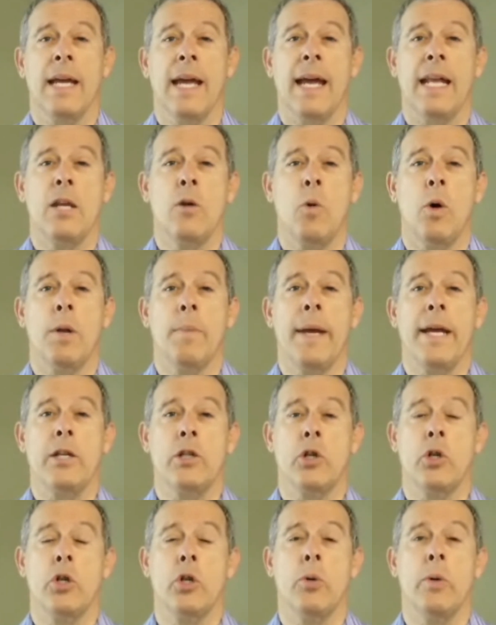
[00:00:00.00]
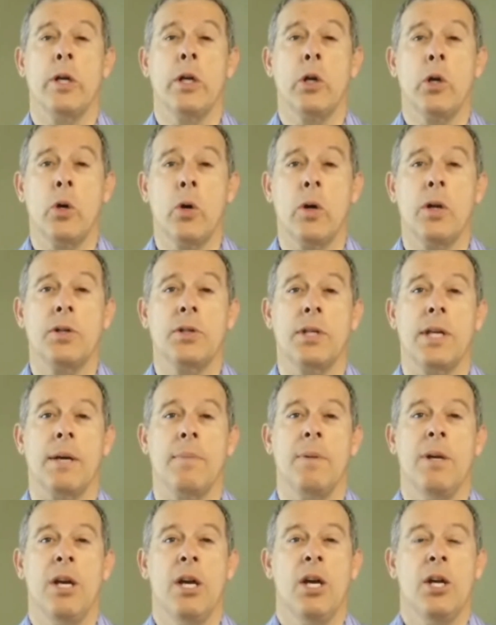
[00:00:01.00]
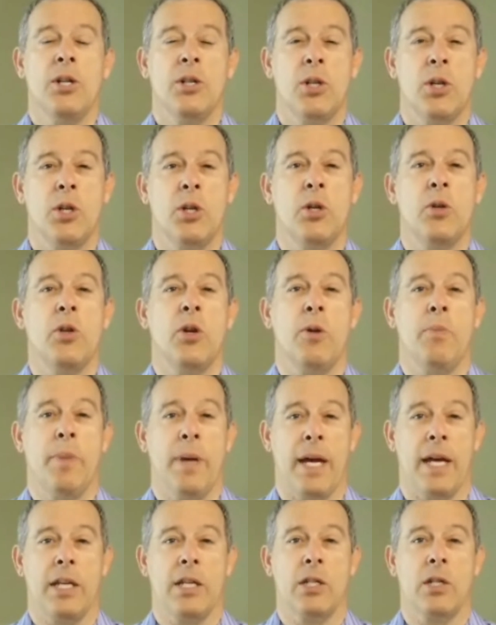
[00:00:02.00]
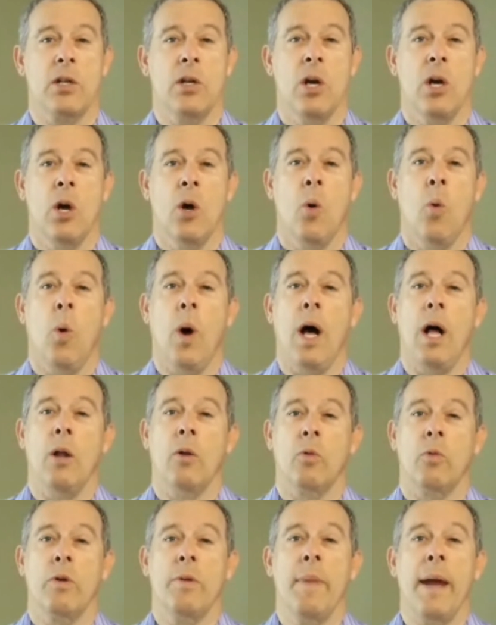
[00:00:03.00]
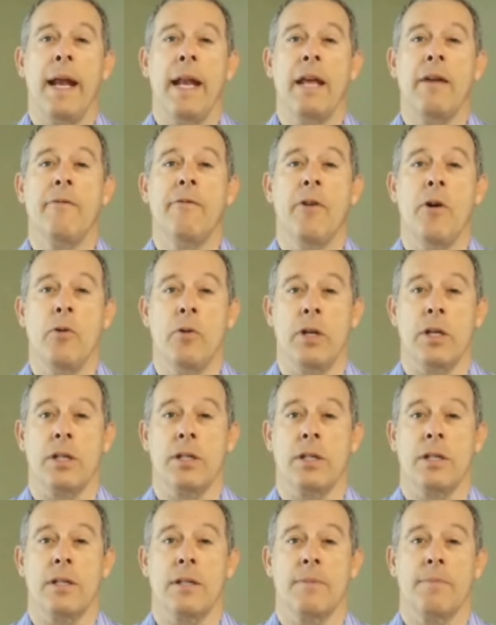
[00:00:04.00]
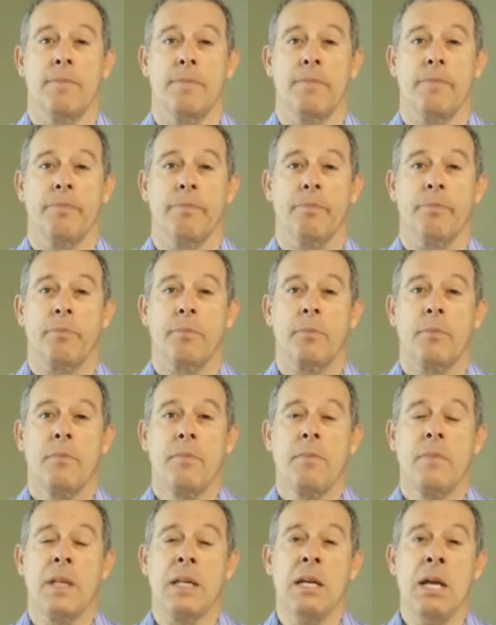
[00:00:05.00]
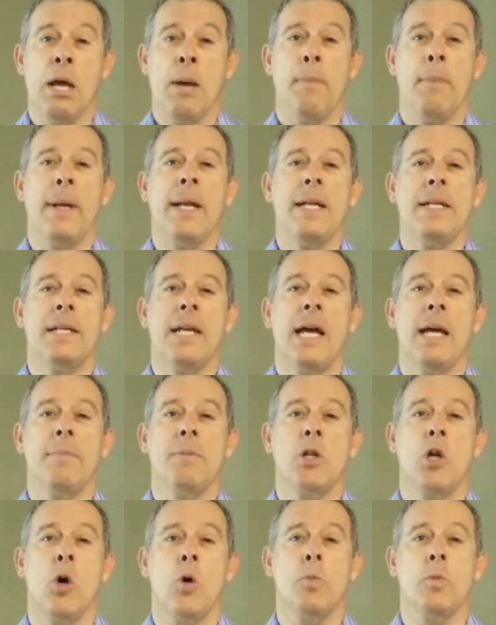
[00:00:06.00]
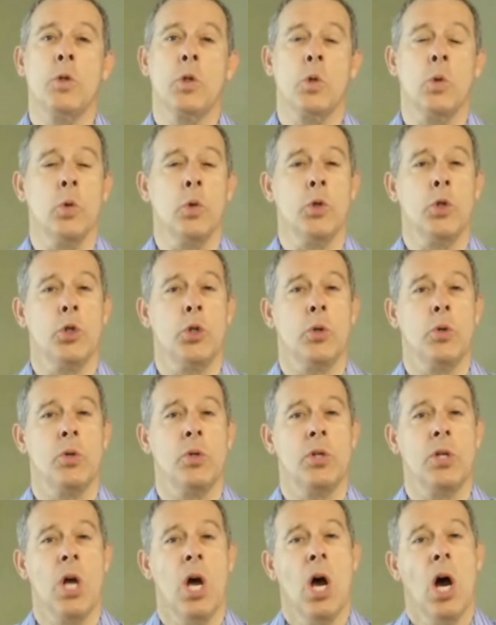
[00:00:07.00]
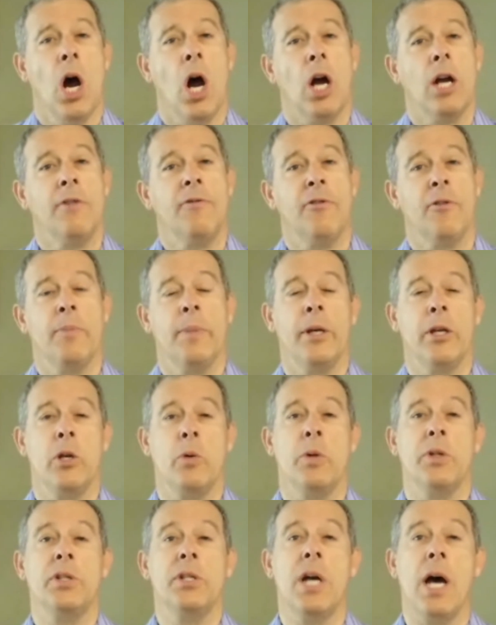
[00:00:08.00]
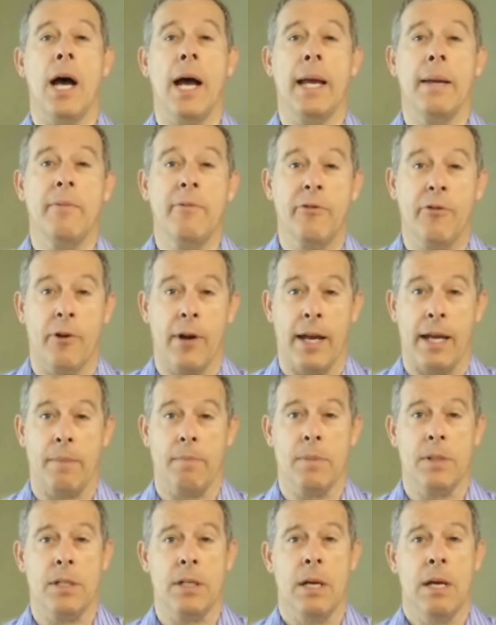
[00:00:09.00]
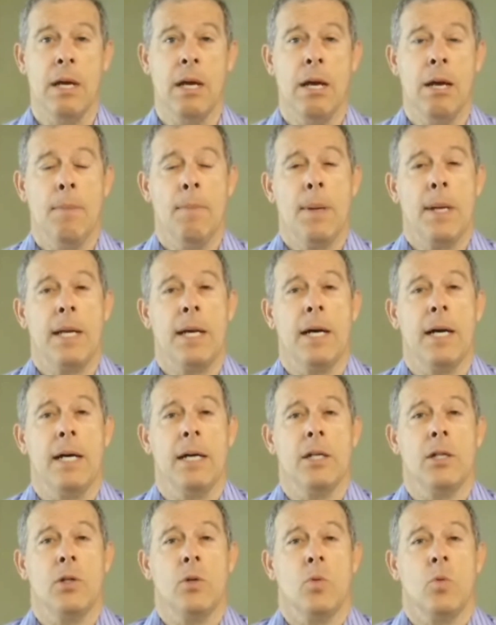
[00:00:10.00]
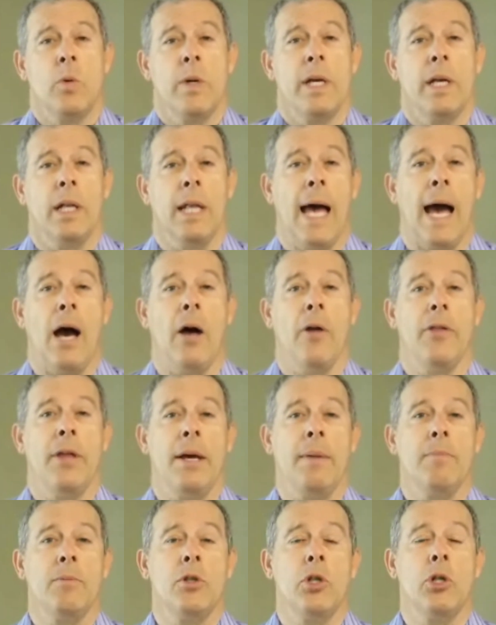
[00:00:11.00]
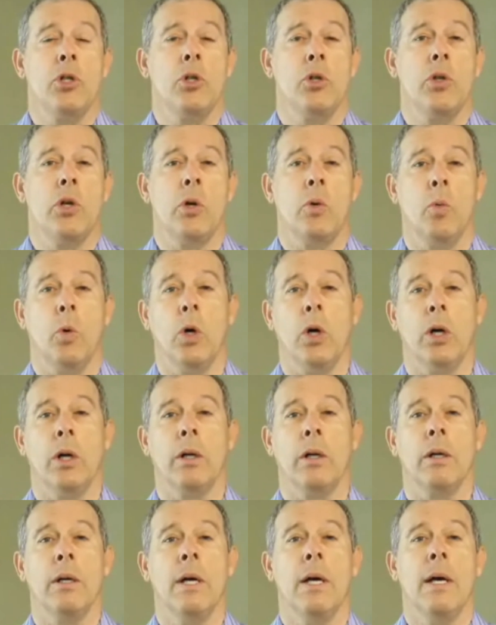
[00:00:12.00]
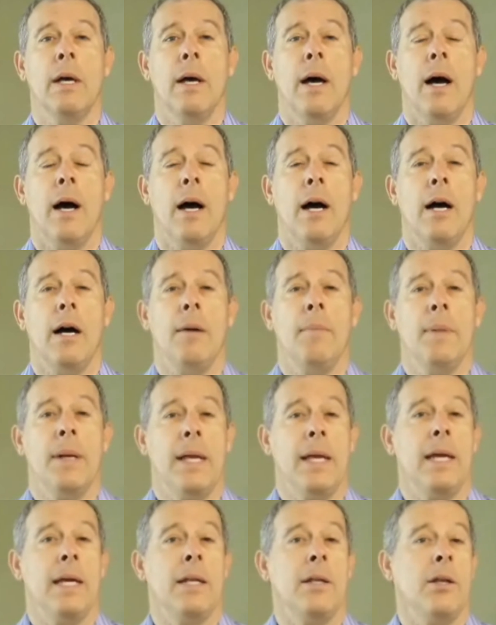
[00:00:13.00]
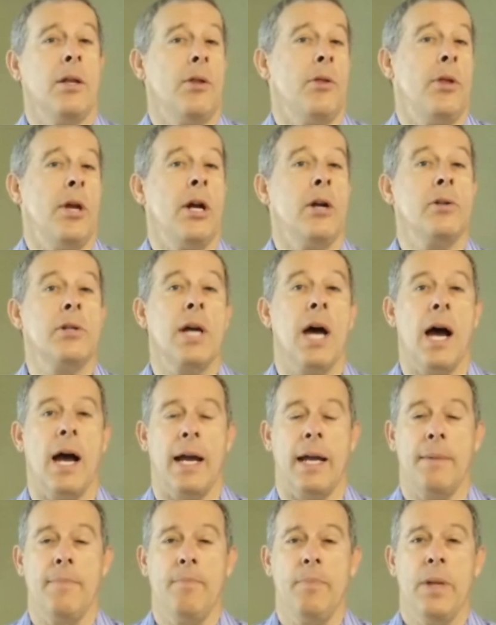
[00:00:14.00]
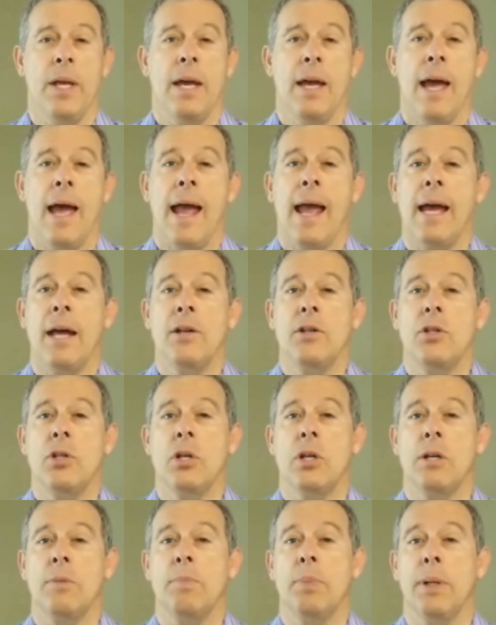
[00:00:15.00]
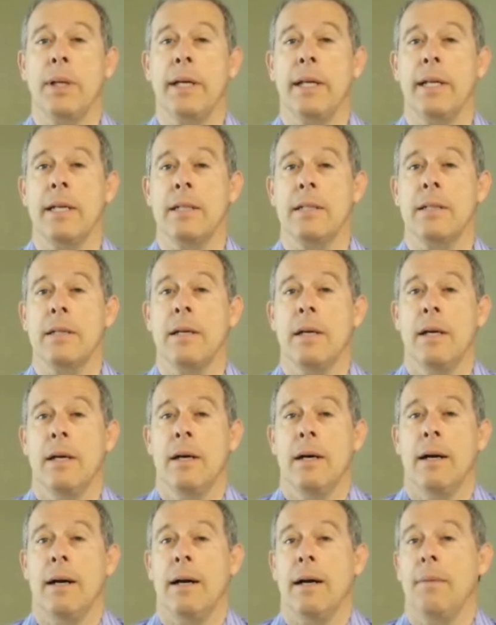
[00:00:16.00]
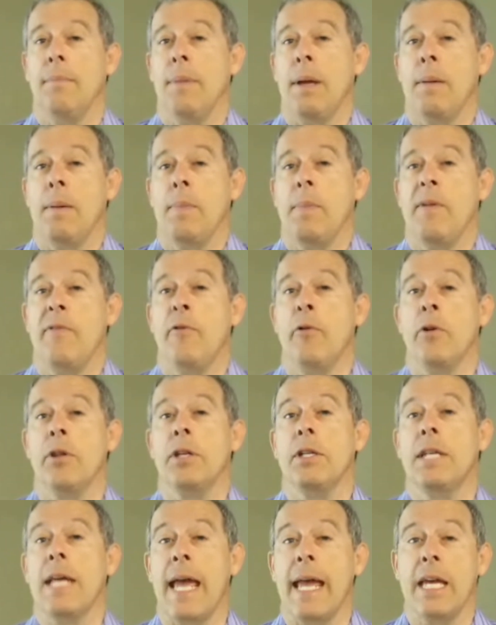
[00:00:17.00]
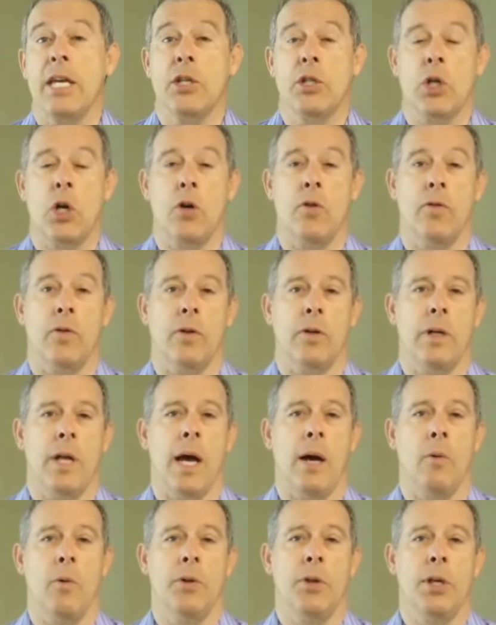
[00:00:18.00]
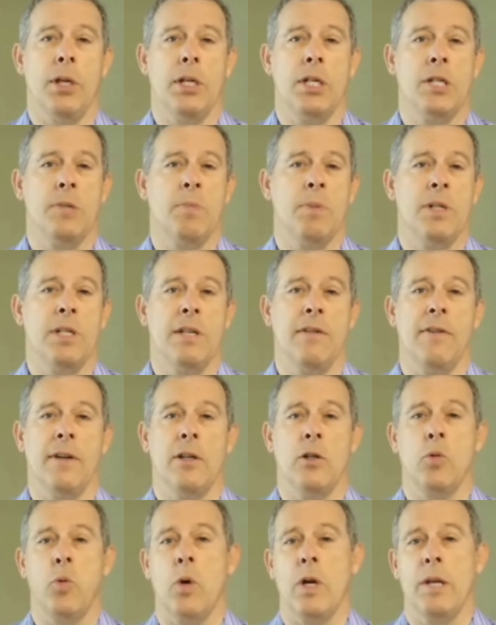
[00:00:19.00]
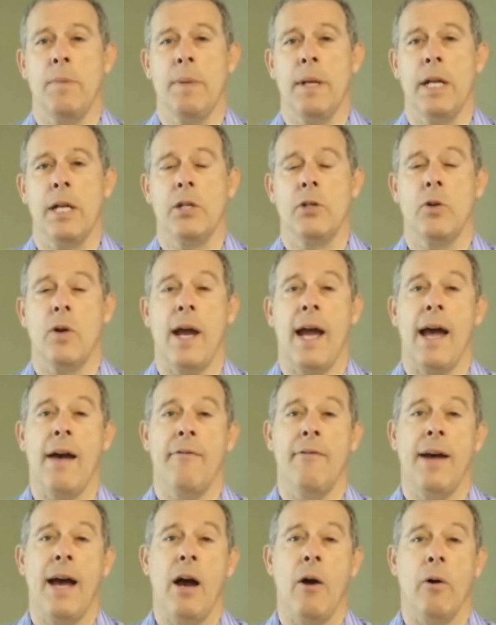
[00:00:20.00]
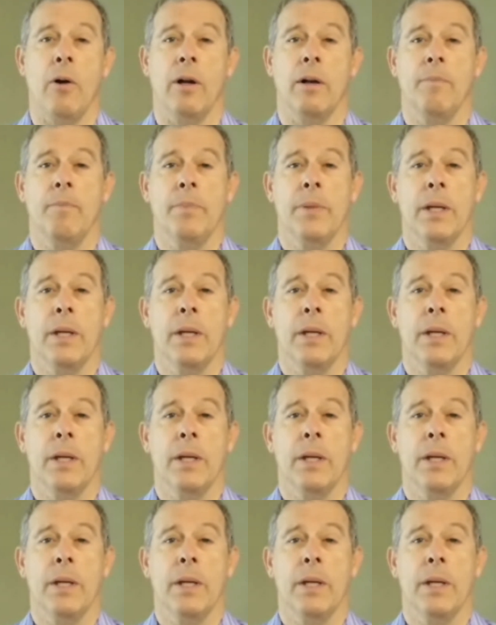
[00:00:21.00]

and you want to make sure you encourage them to do their best while remaining focused. Many times homeschool students aren't familiar with time frames because we allow them to do their work in their time and to complete it maybe before the day is over, not within a specific 20 minutes or a half hour.